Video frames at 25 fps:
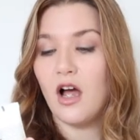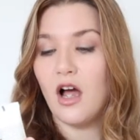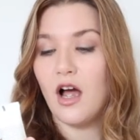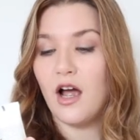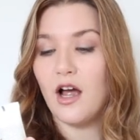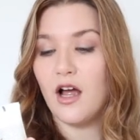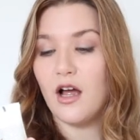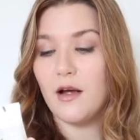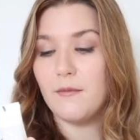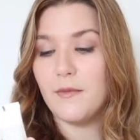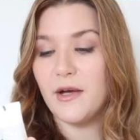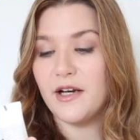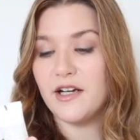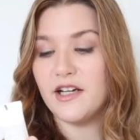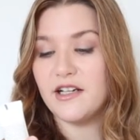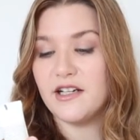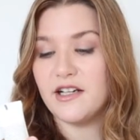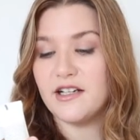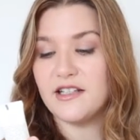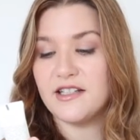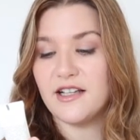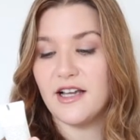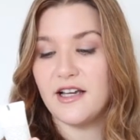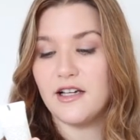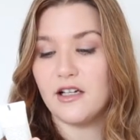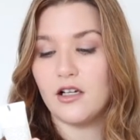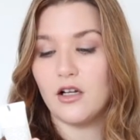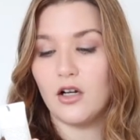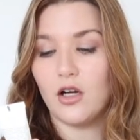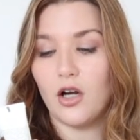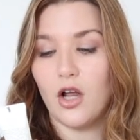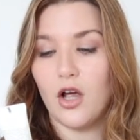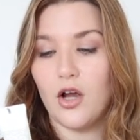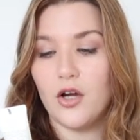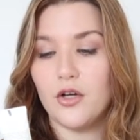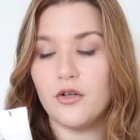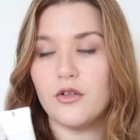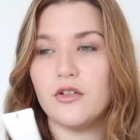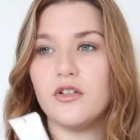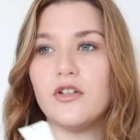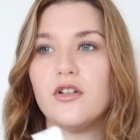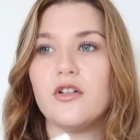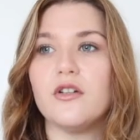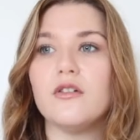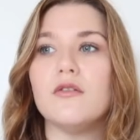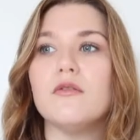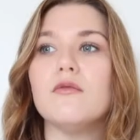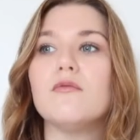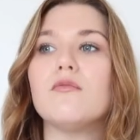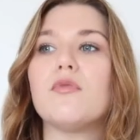And it is a glow. You
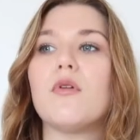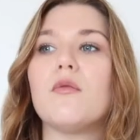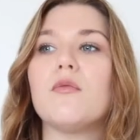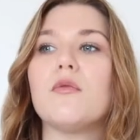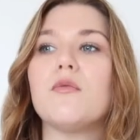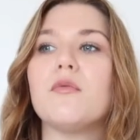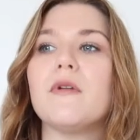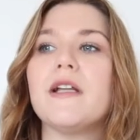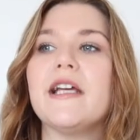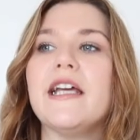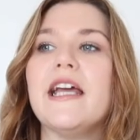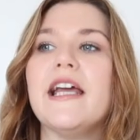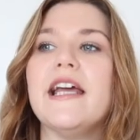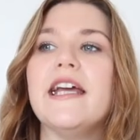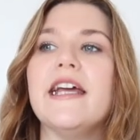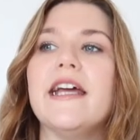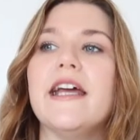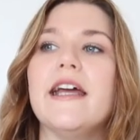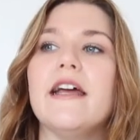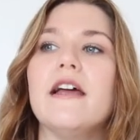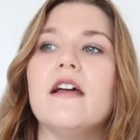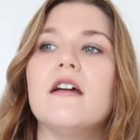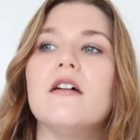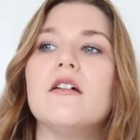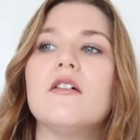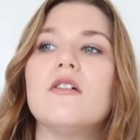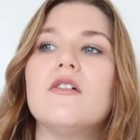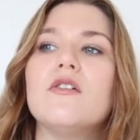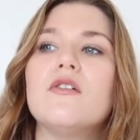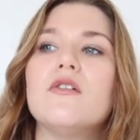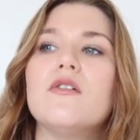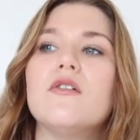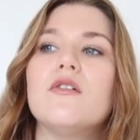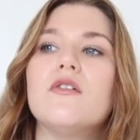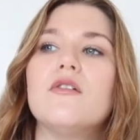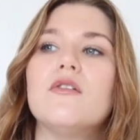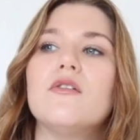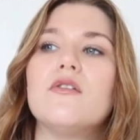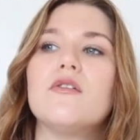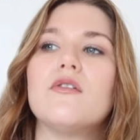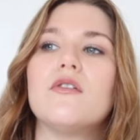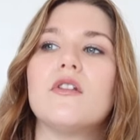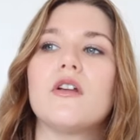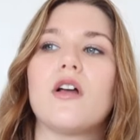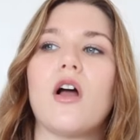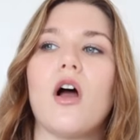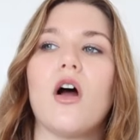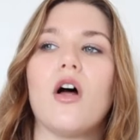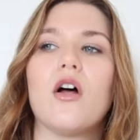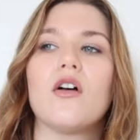can probably hear
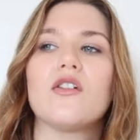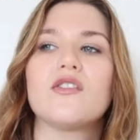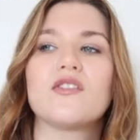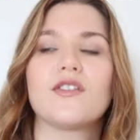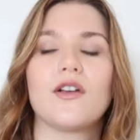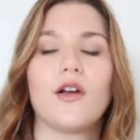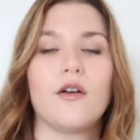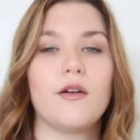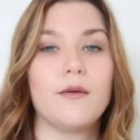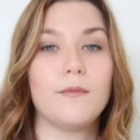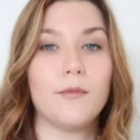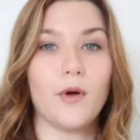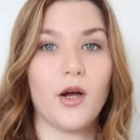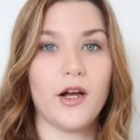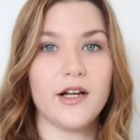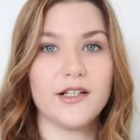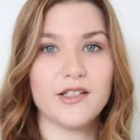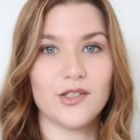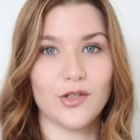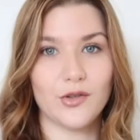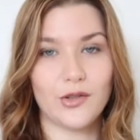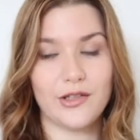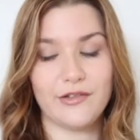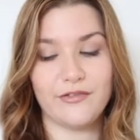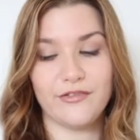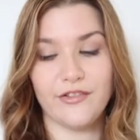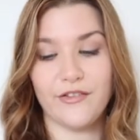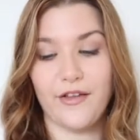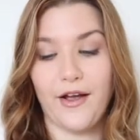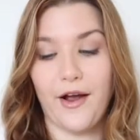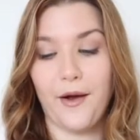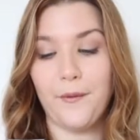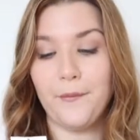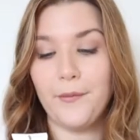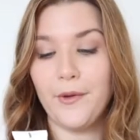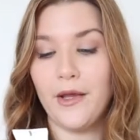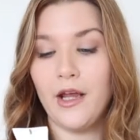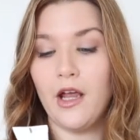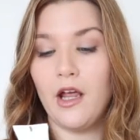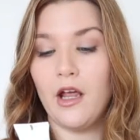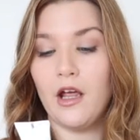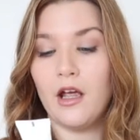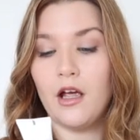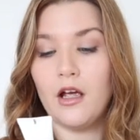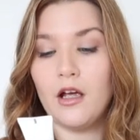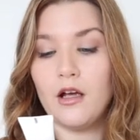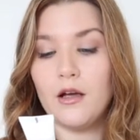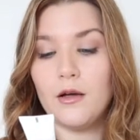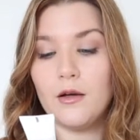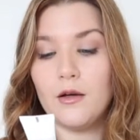the cars going by, sorry for that.
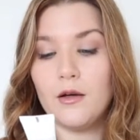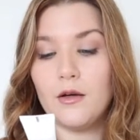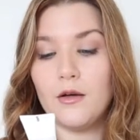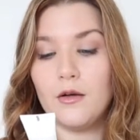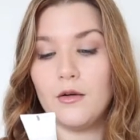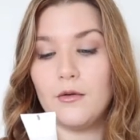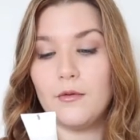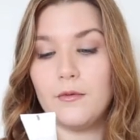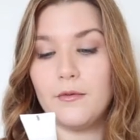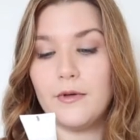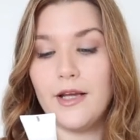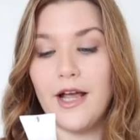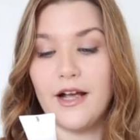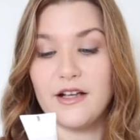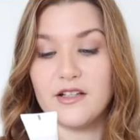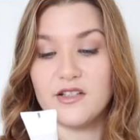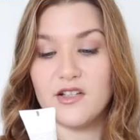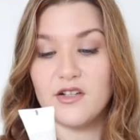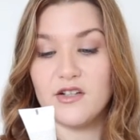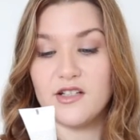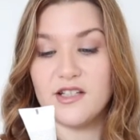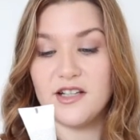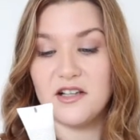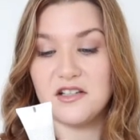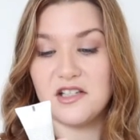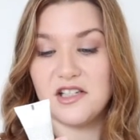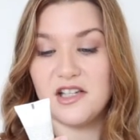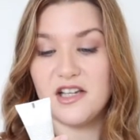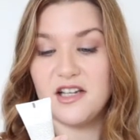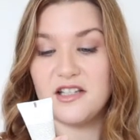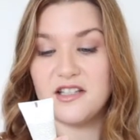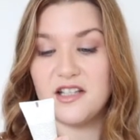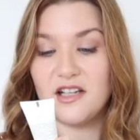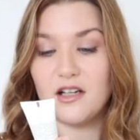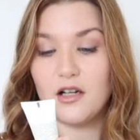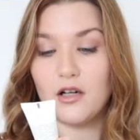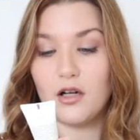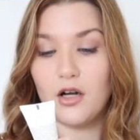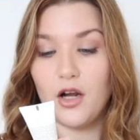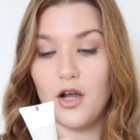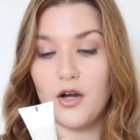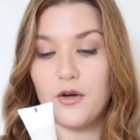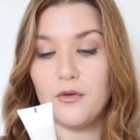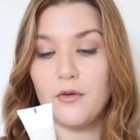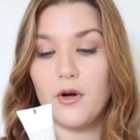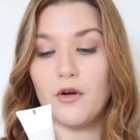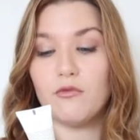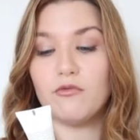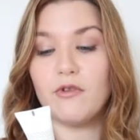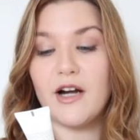Yeah, so it says it is a
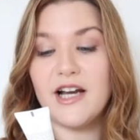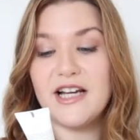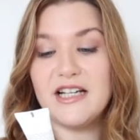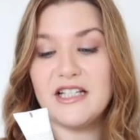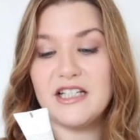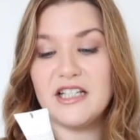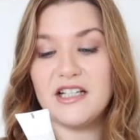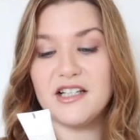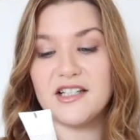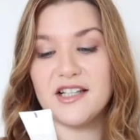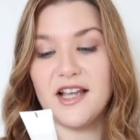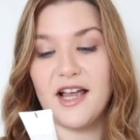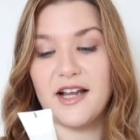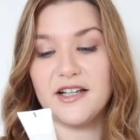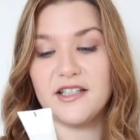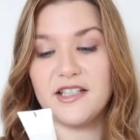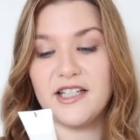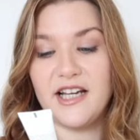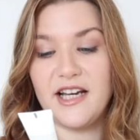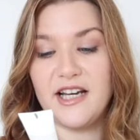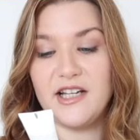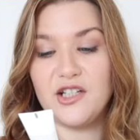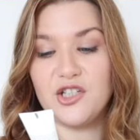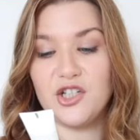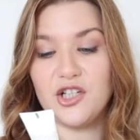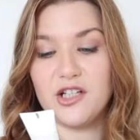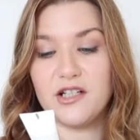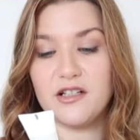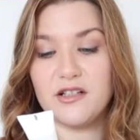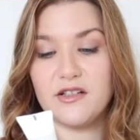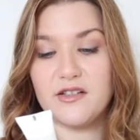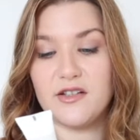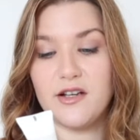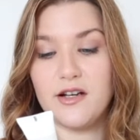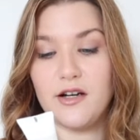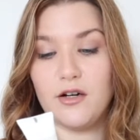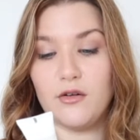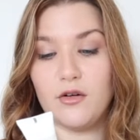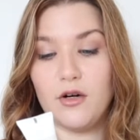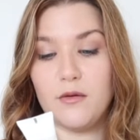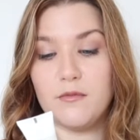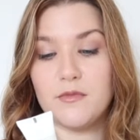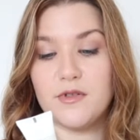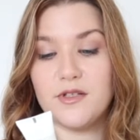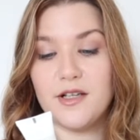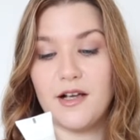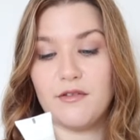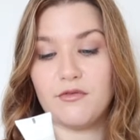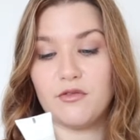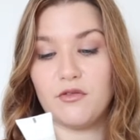glow, a radiance anti-aging serum,
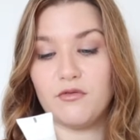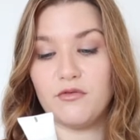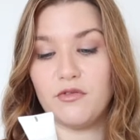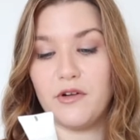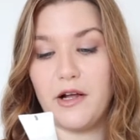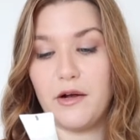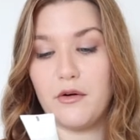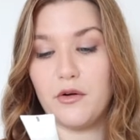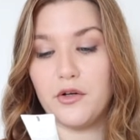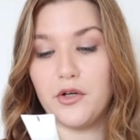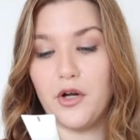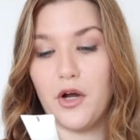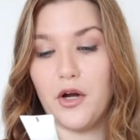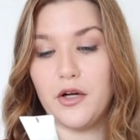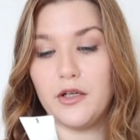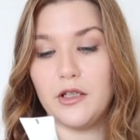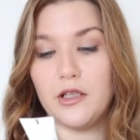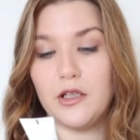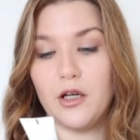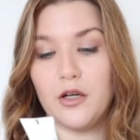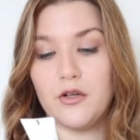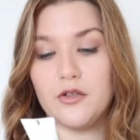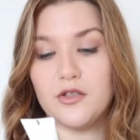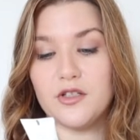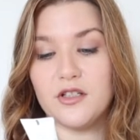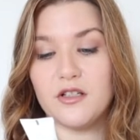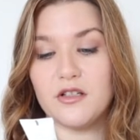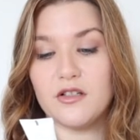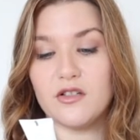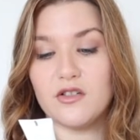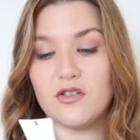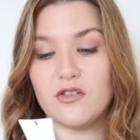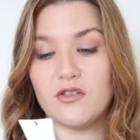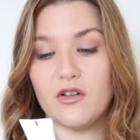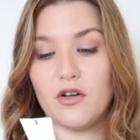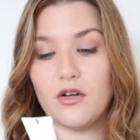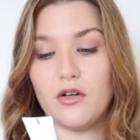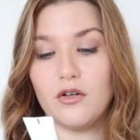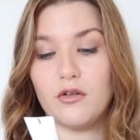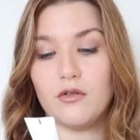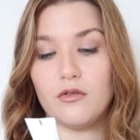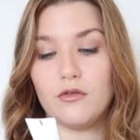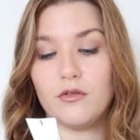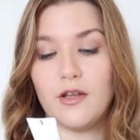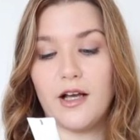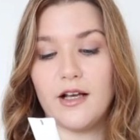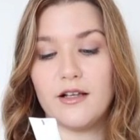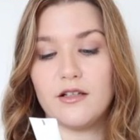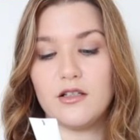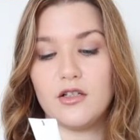saffron flower and holy lotus. So
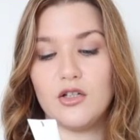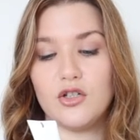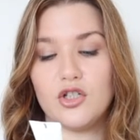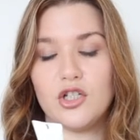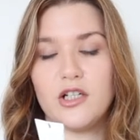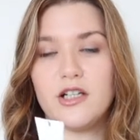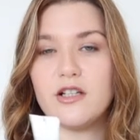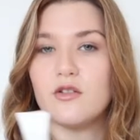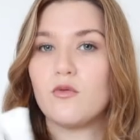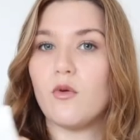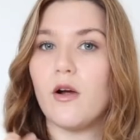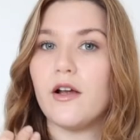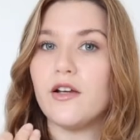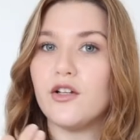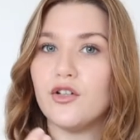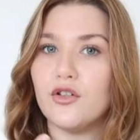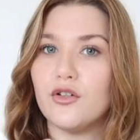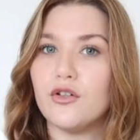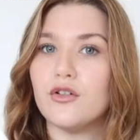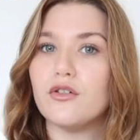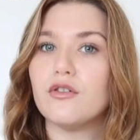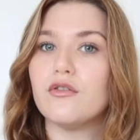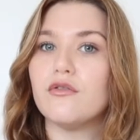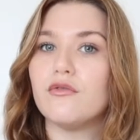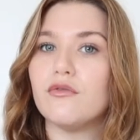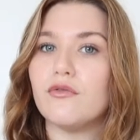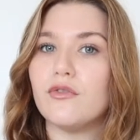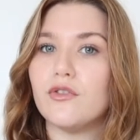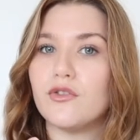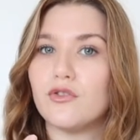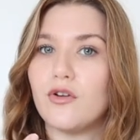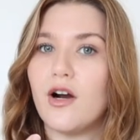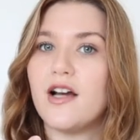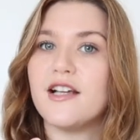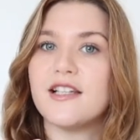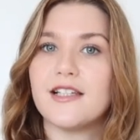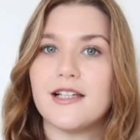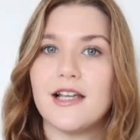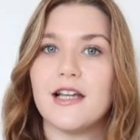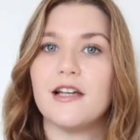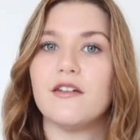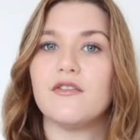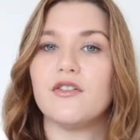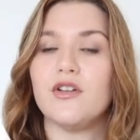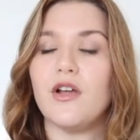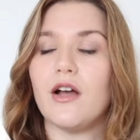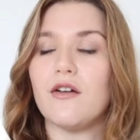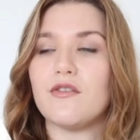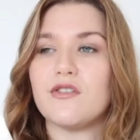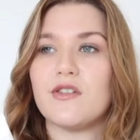that usually is quite good for dry skin
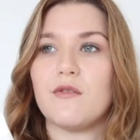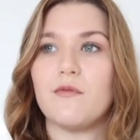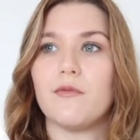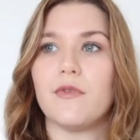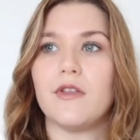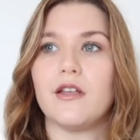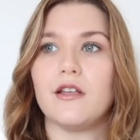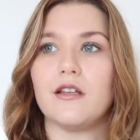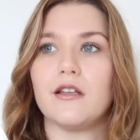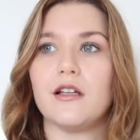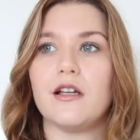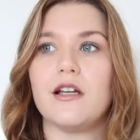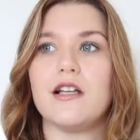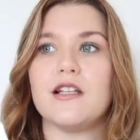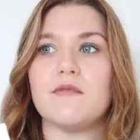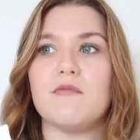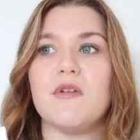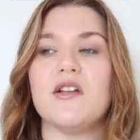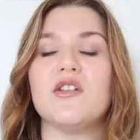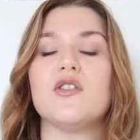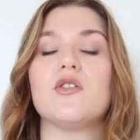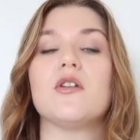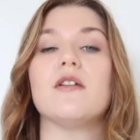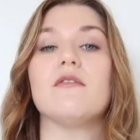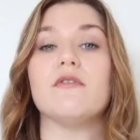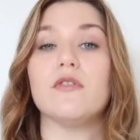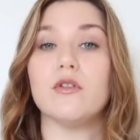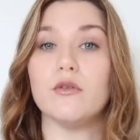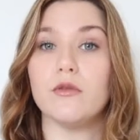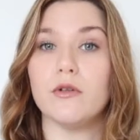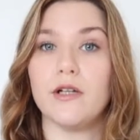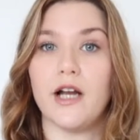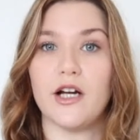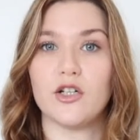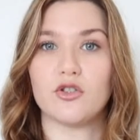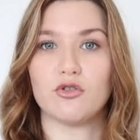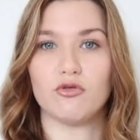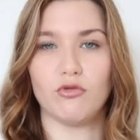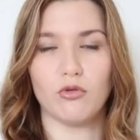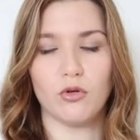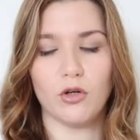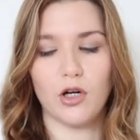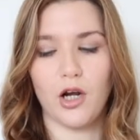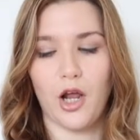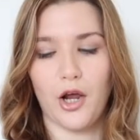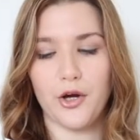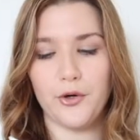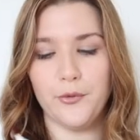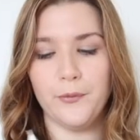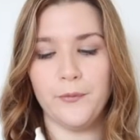if you have something that is meant to give you a natural
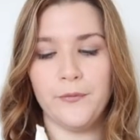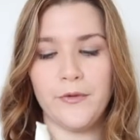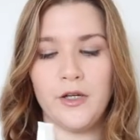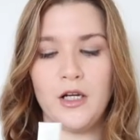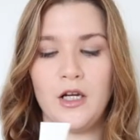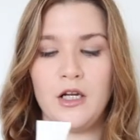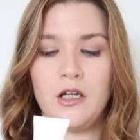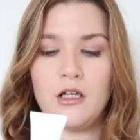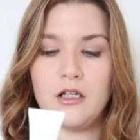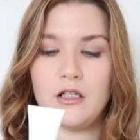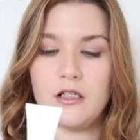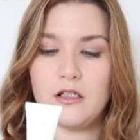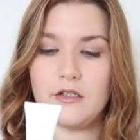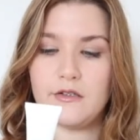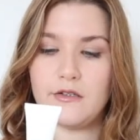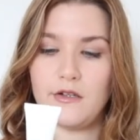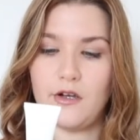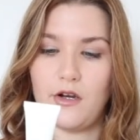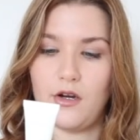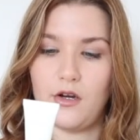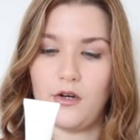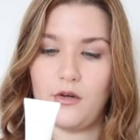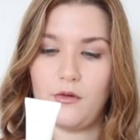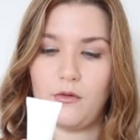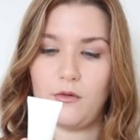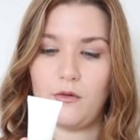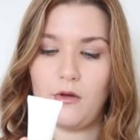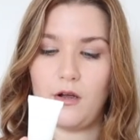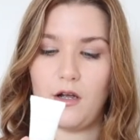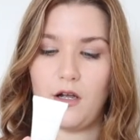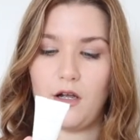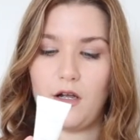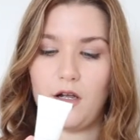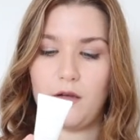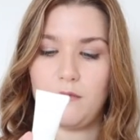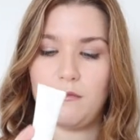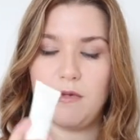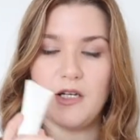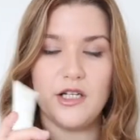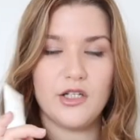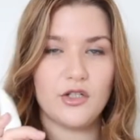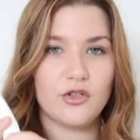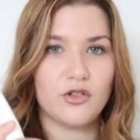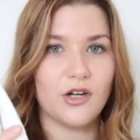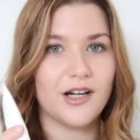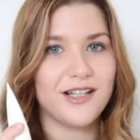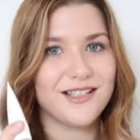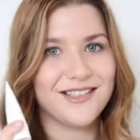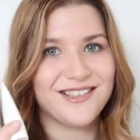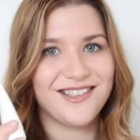glow. So I'm
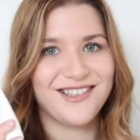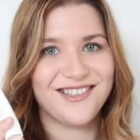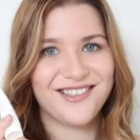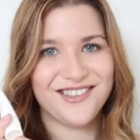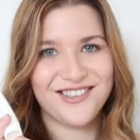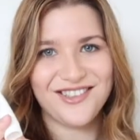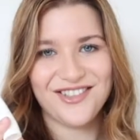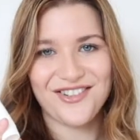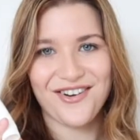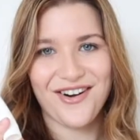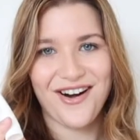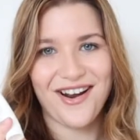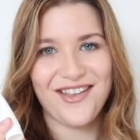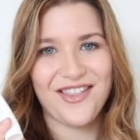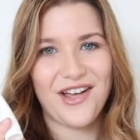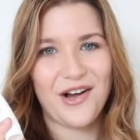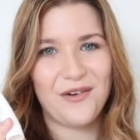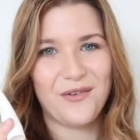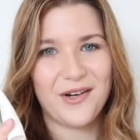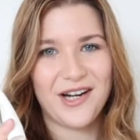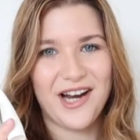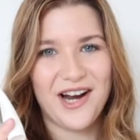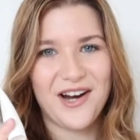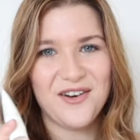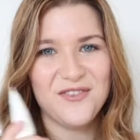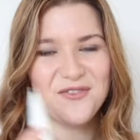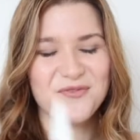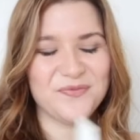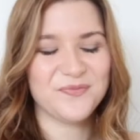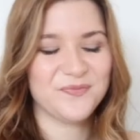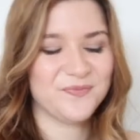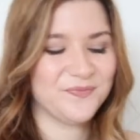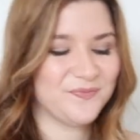interested to try that one out.